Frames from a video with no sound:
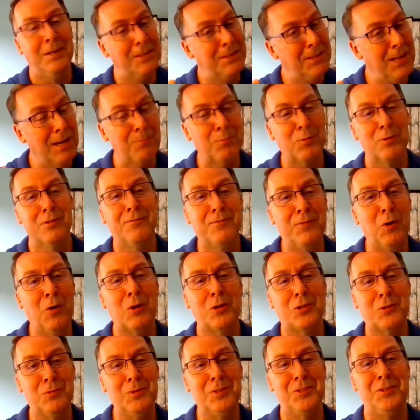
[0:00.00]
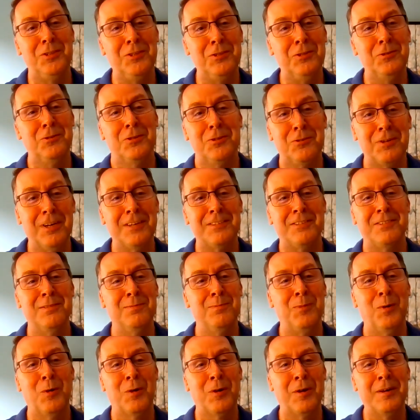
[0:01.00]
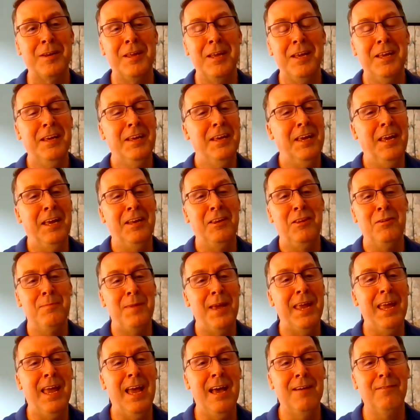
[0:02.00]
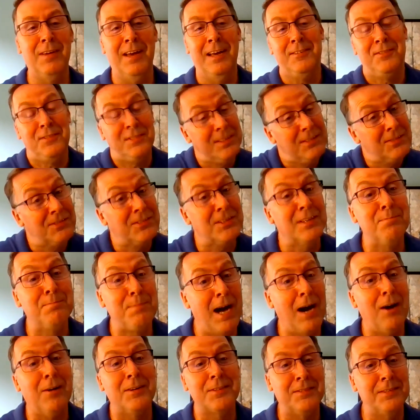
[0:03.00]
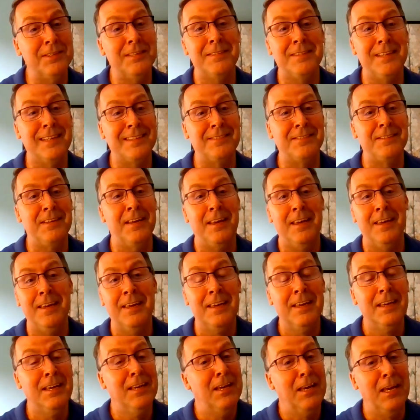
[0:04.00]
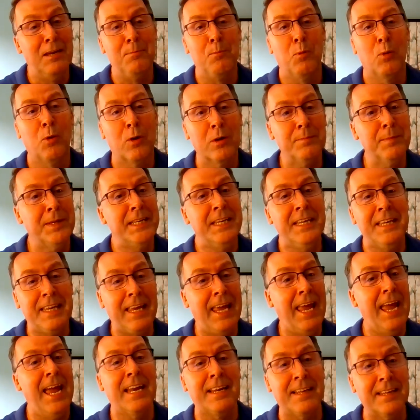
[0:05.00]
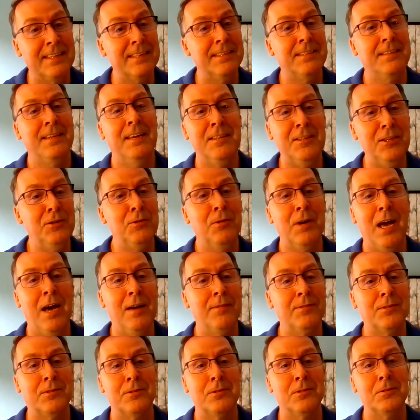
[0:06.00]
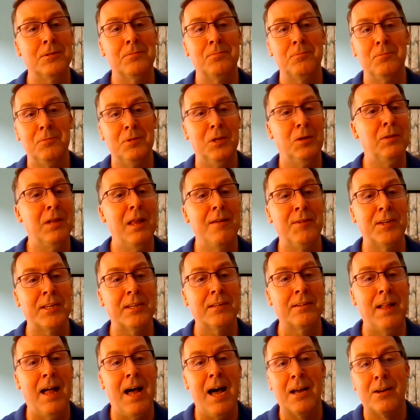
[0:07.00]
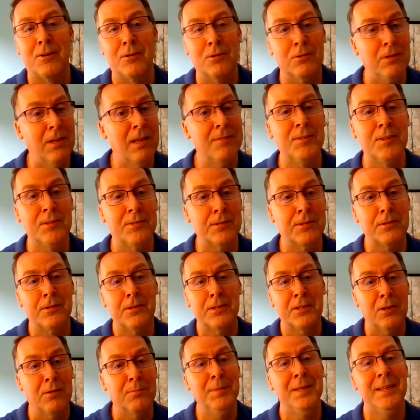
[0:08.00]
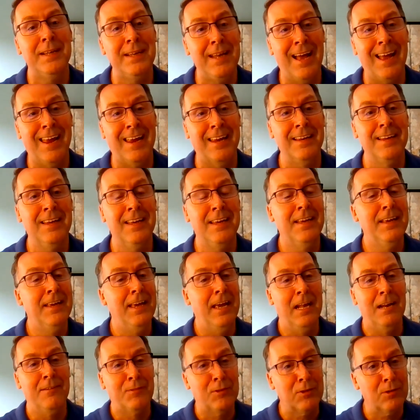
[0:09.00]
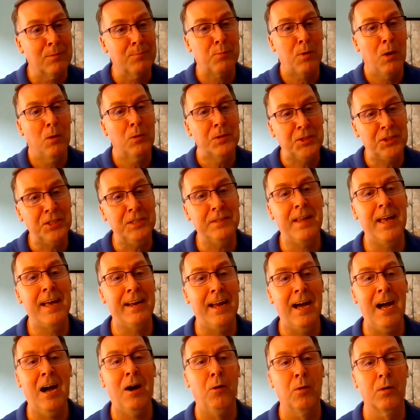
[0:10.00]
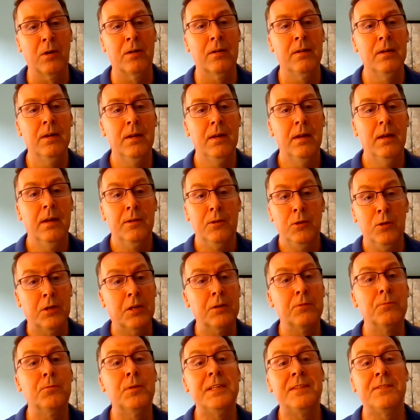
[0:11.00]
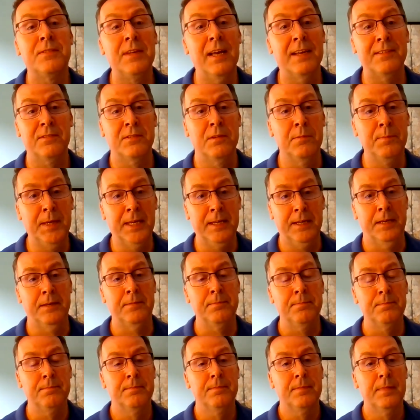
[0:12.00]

a number of folks wishing to address the board, and you may have, I've seen some policies that say a board meeting can't continue after 11 o'clock or 11:30 or midnight. And if you're approaching that hour, you can recess the meeting.